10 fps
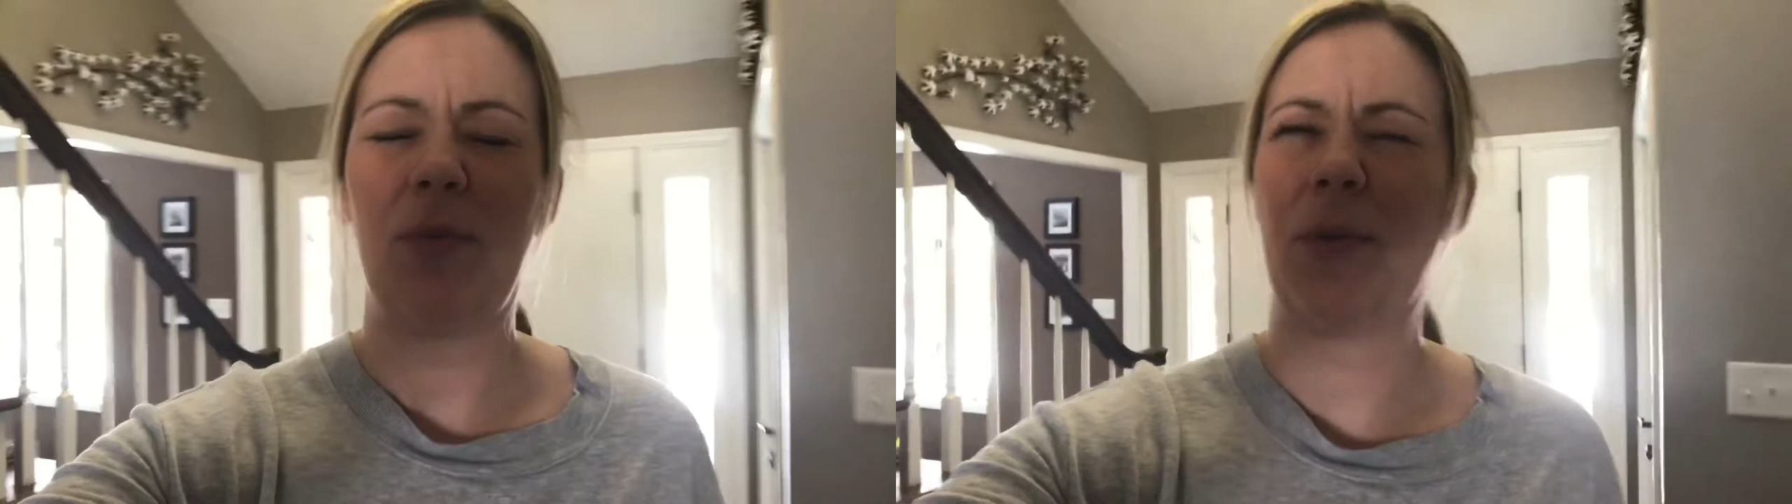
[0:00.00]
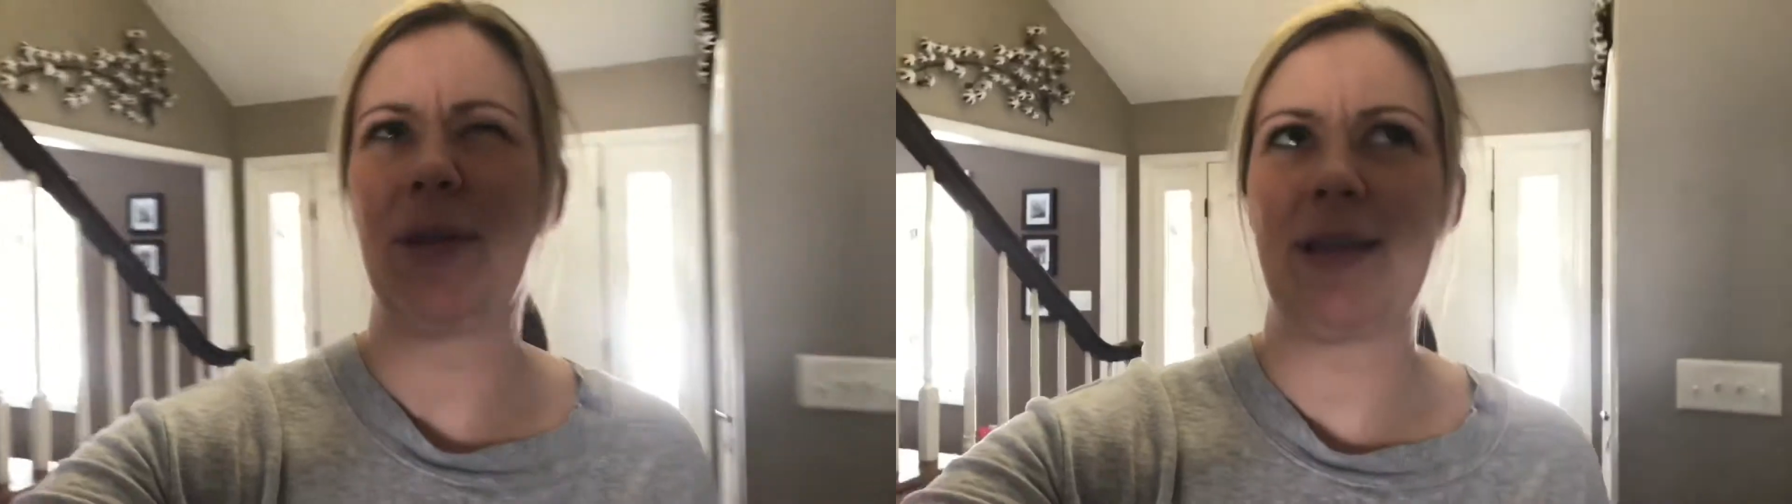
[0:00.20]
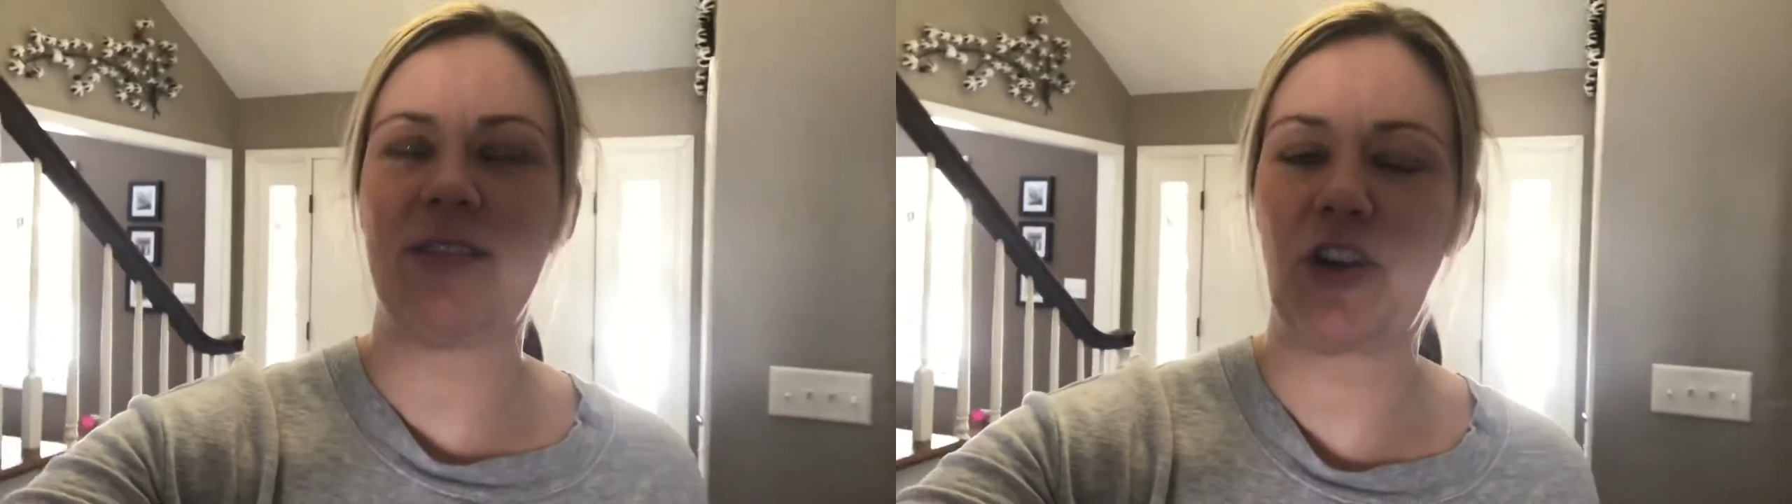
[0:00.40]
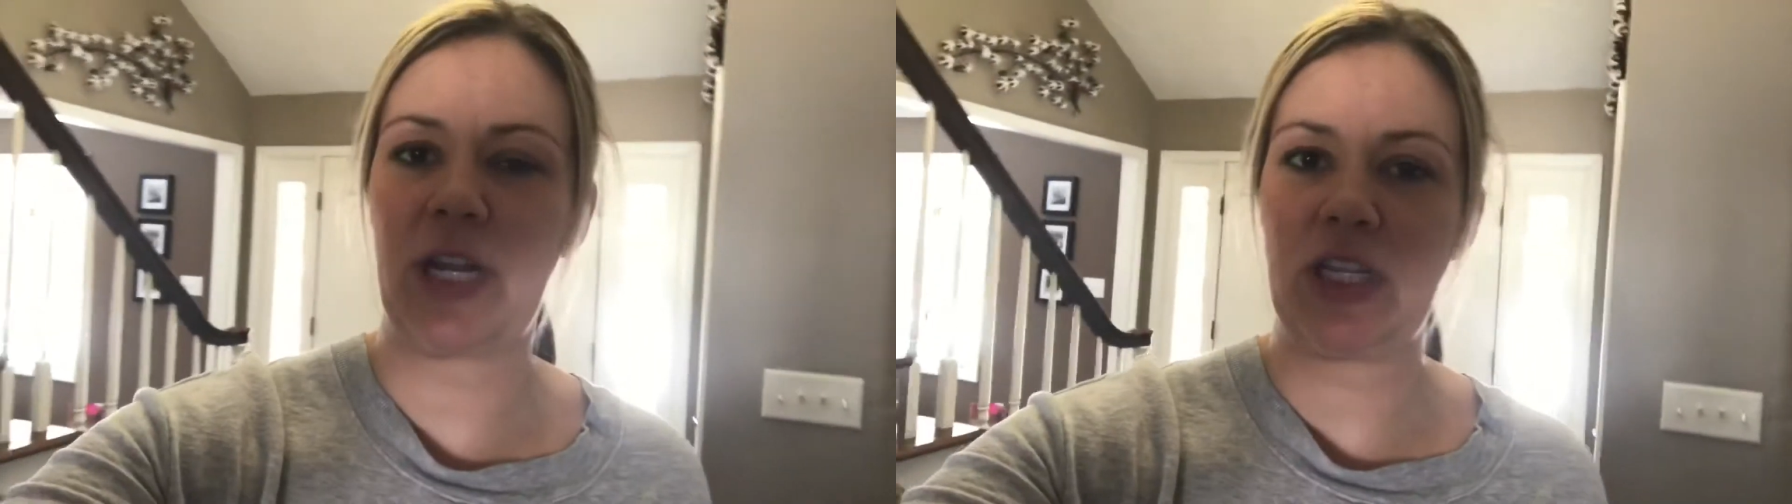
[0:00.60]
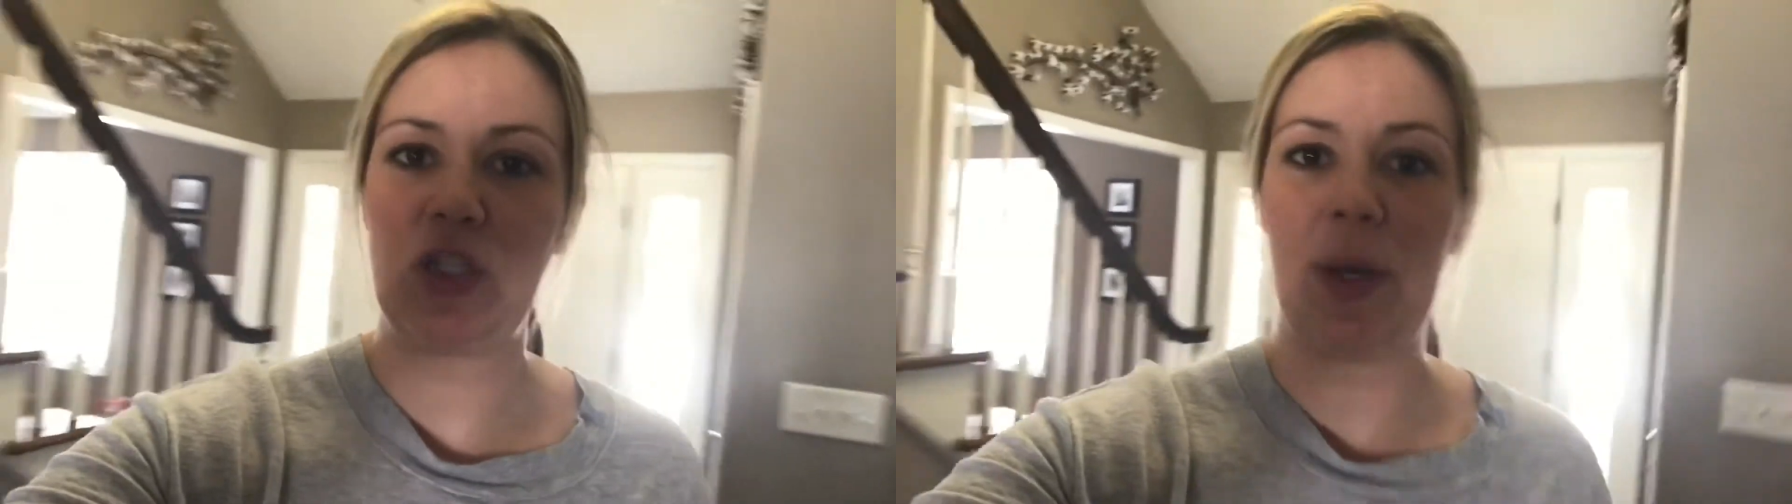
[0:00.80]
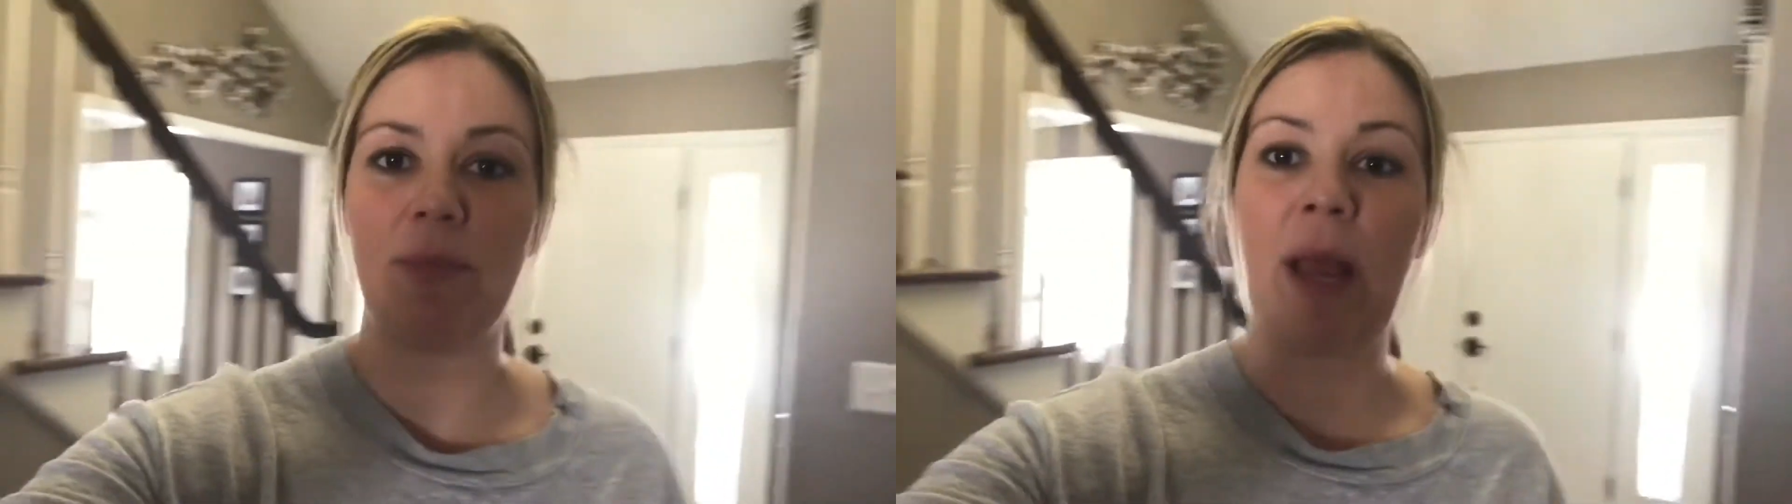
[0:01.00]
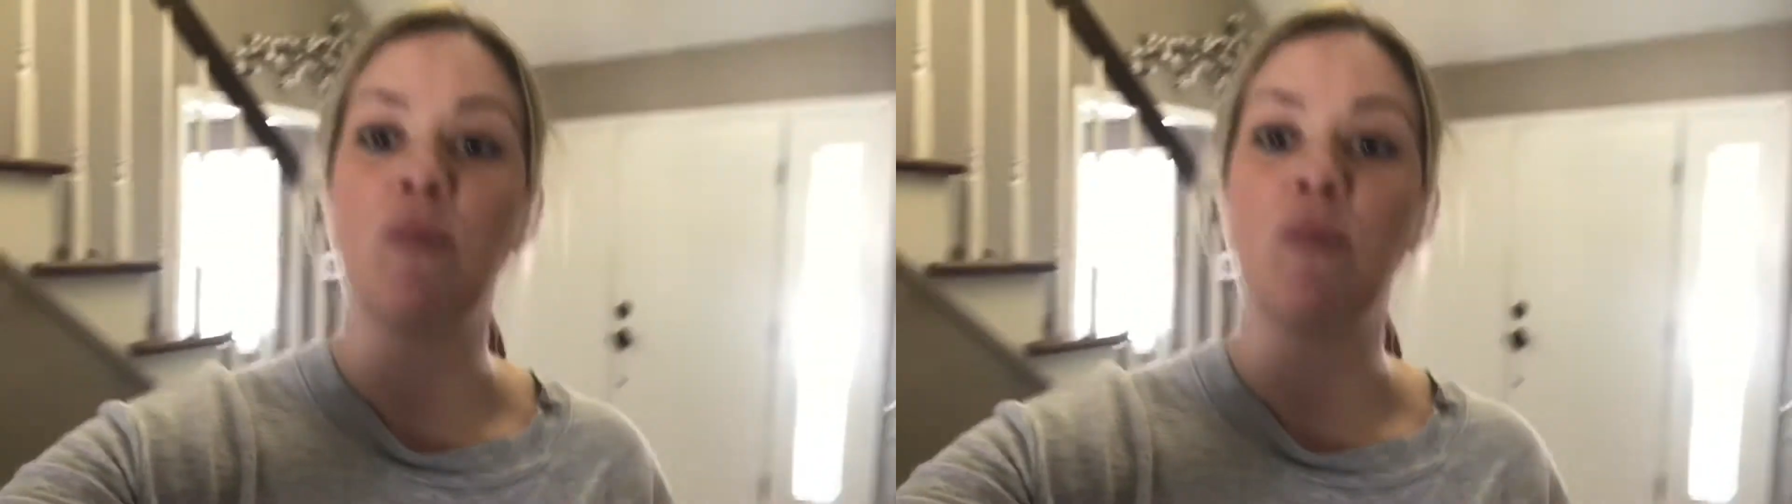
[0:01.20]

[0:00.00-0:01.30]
well not starting to, I'm,